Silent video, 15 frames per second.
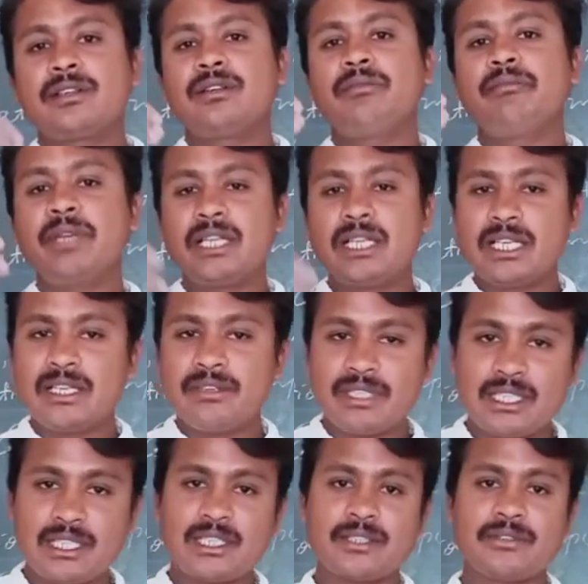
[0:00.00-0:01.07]
middle level
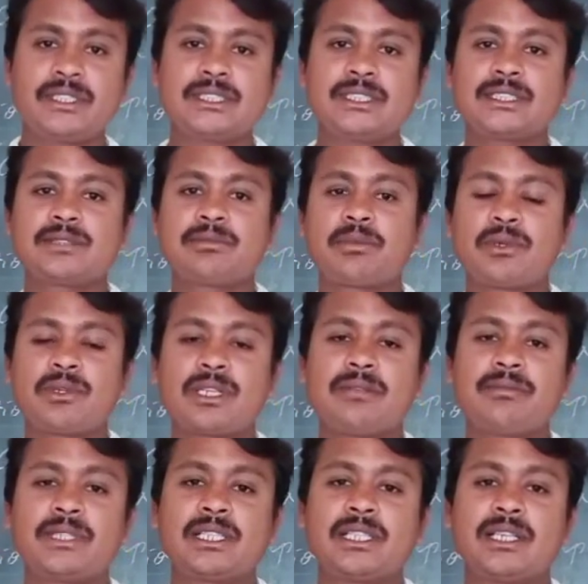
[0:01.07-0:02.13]
languages,
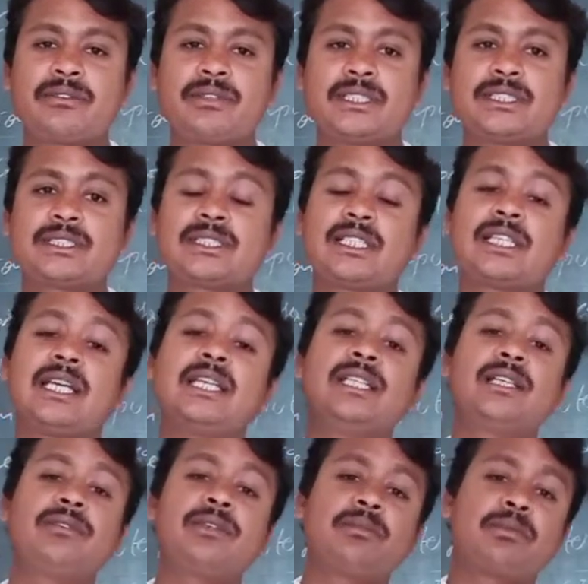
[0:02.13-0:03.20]
programming languages, and high
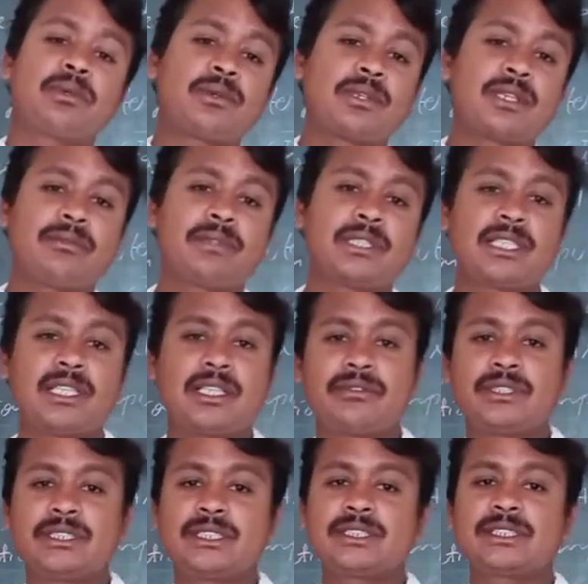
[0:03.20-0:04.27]
level programming
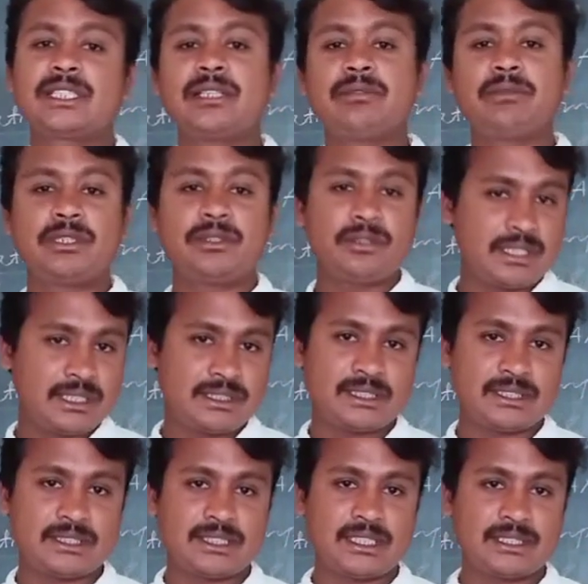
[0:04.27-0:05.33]
languages came into
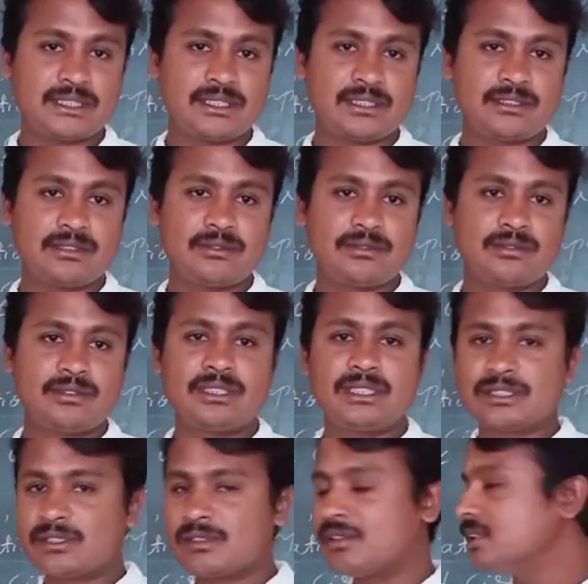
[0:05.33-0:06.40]
existence. These
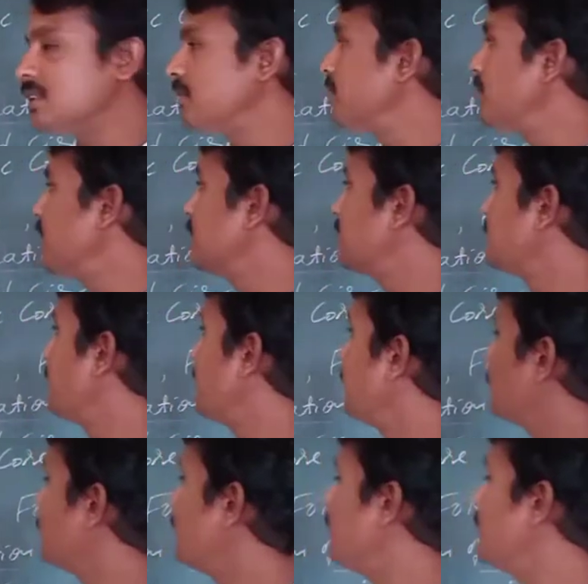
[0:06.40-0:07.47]
are all the points you
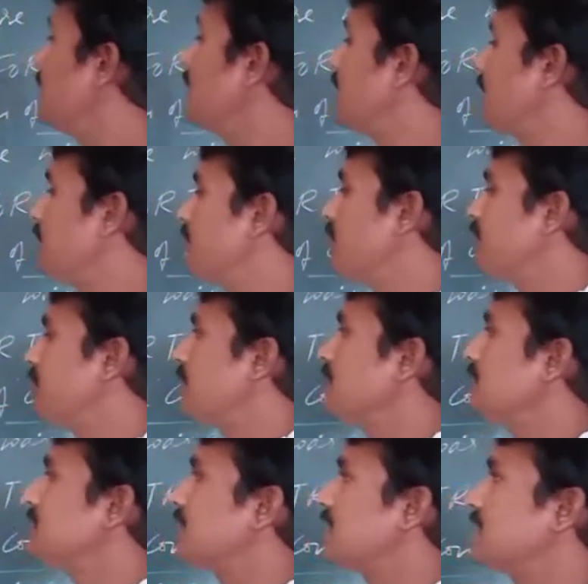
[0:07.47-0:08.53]
have to remember in
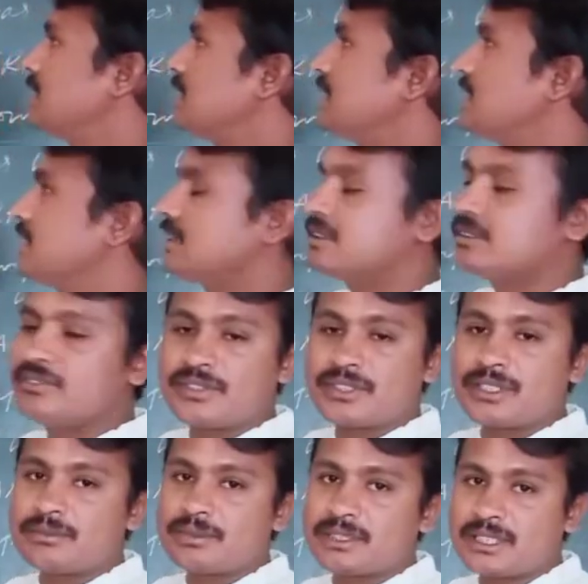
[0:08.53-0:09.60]
second generation. If you
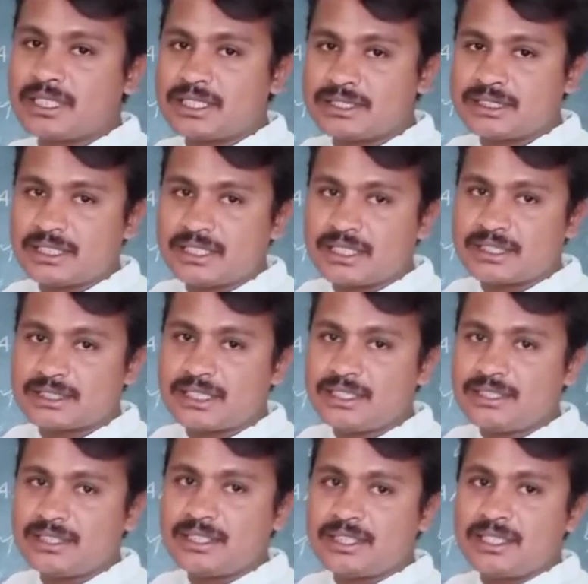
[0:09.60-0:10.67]
come to third generation,
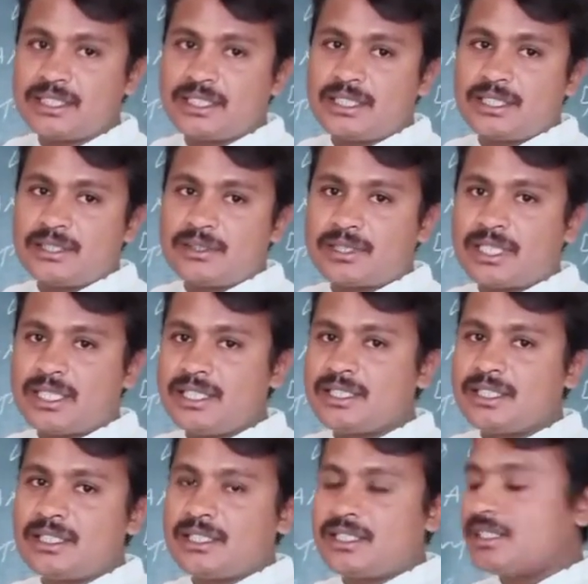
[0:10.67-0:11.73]
okay,
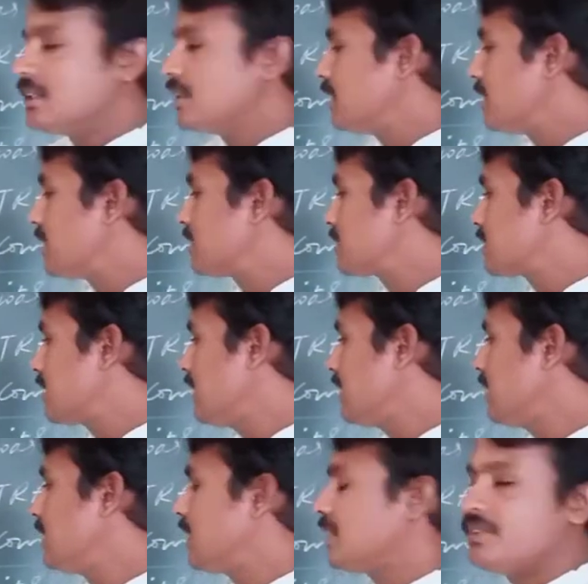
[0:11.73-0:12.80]
large scale
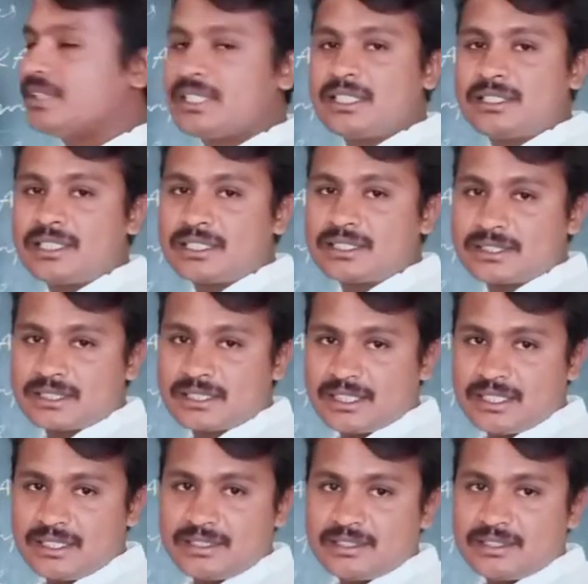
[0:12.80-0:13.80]
and very large scale